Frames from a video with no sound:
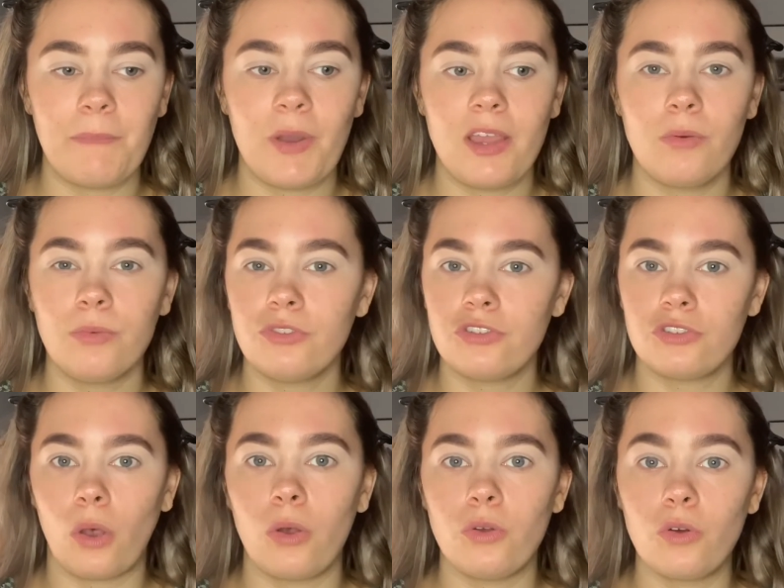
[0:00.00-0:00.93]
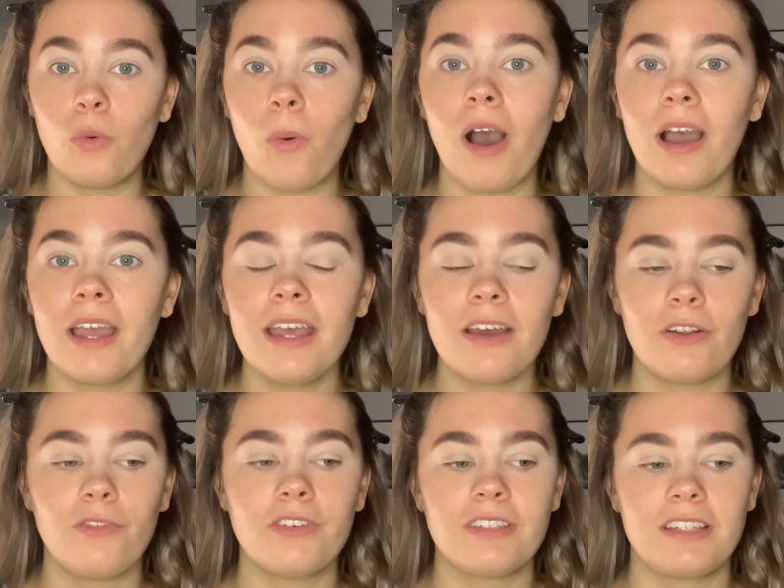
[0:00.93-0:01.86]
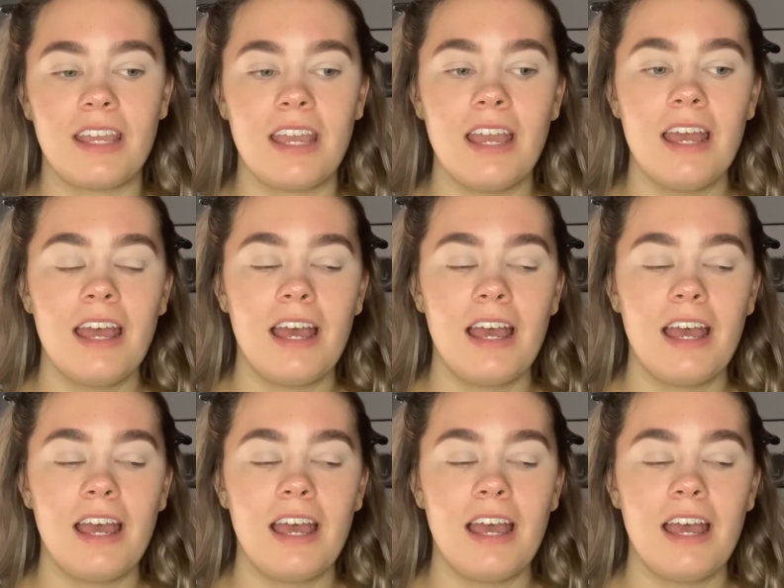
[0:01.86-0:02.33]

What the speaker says: but it was so quiet. And obviously